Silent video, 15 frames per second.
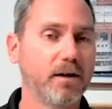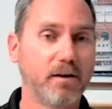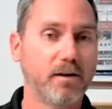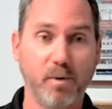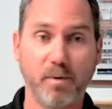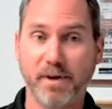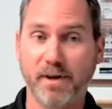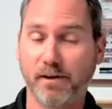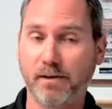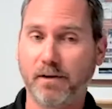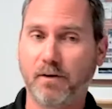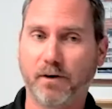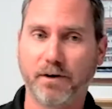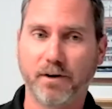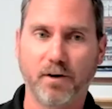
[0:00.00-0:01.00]
could we be
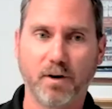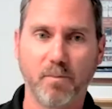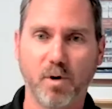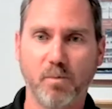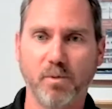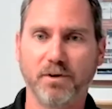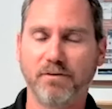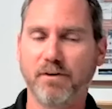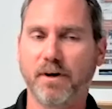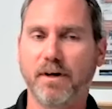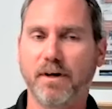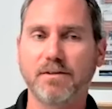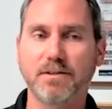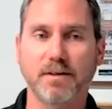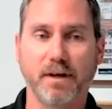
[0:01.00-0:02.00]
alerted on a mobile
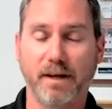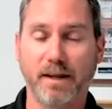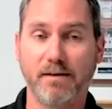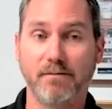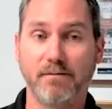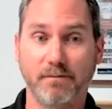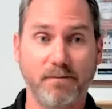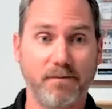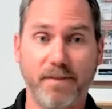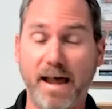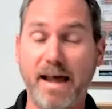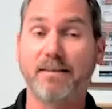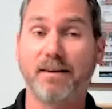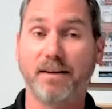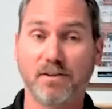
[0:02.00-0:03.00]
device? And
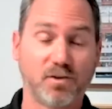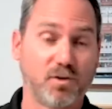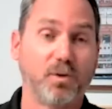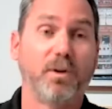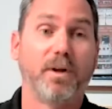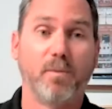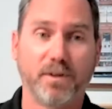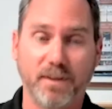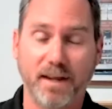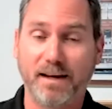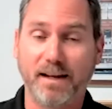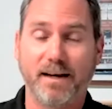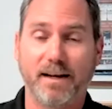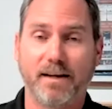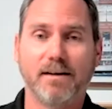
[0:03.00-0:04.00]
that is truly what they
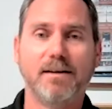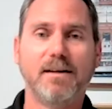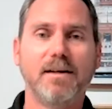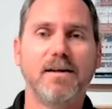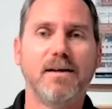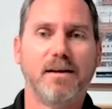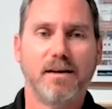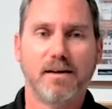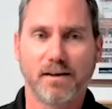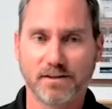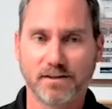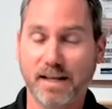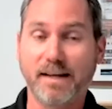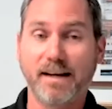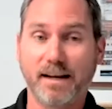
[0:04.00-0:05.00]
needed.
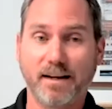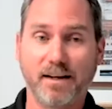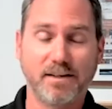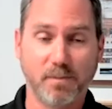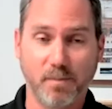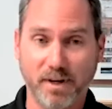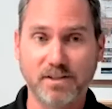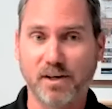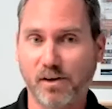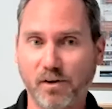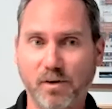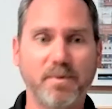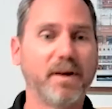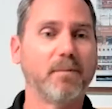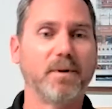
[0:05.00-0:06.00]
because they needed to
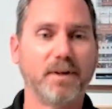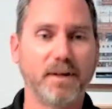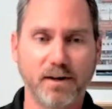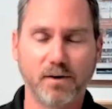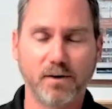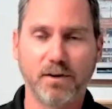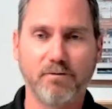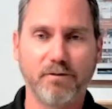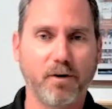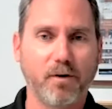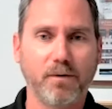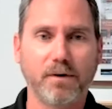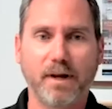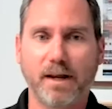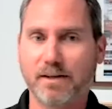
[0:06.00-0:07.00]
basically be able to get on the
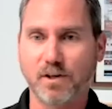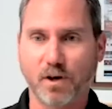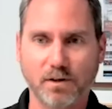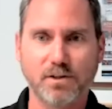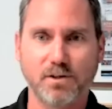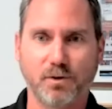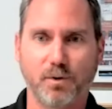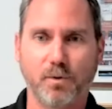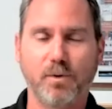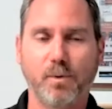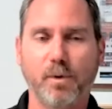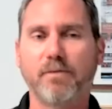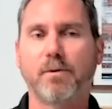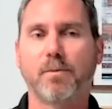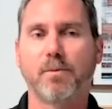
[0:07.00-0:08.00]
phone and talk to
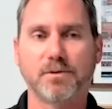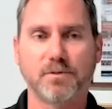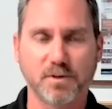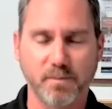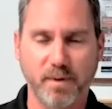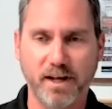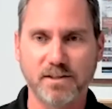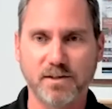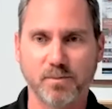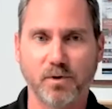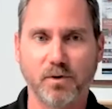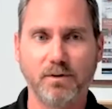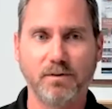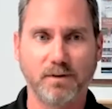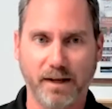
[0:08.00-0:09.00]
whoever was
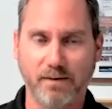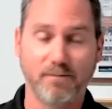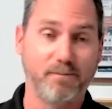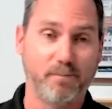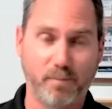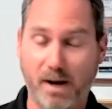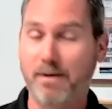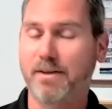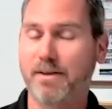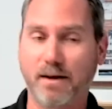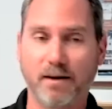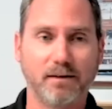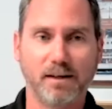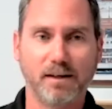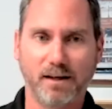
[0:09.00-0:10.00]
responsible. And
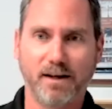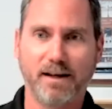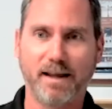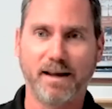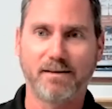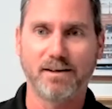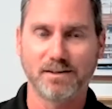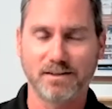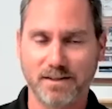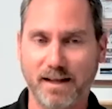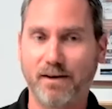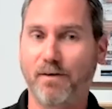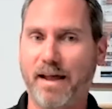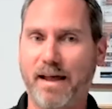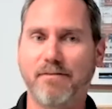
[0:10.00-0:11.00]
probably because they
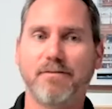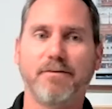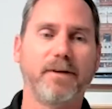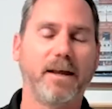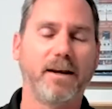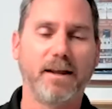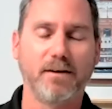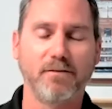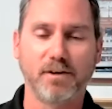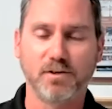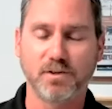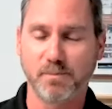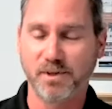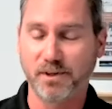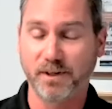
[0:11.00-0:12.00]
don't have end-to-end
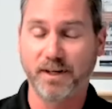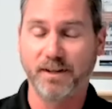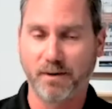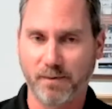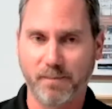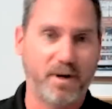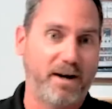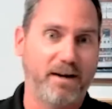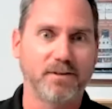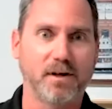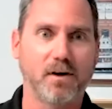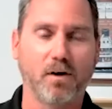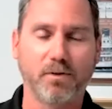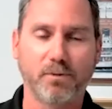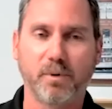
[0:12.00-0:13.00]
visibility, they would probably have to
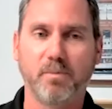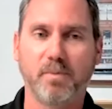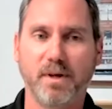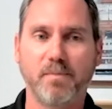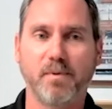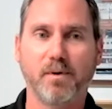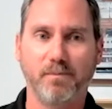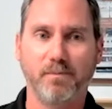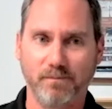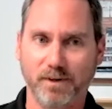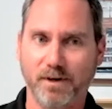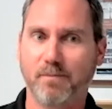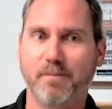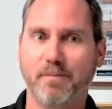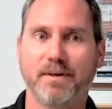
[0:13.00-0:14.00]
call 3 people,
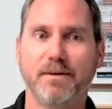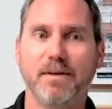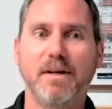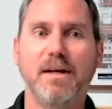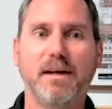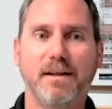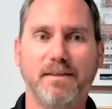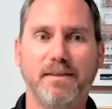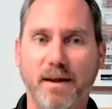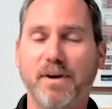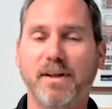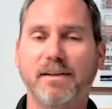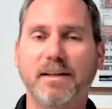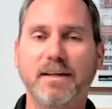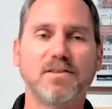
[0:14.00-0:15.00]
but they
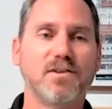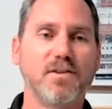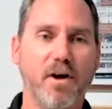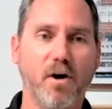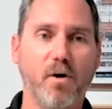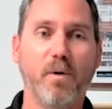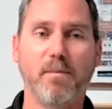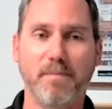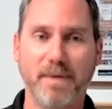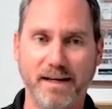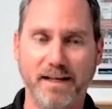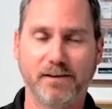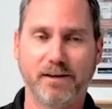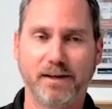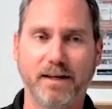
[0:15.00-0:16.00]
would at least know
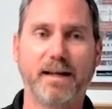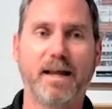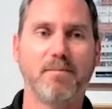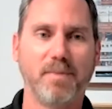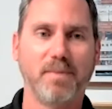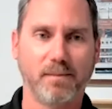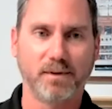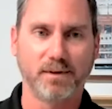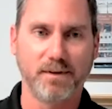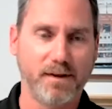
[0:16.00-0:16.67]
immediately and be able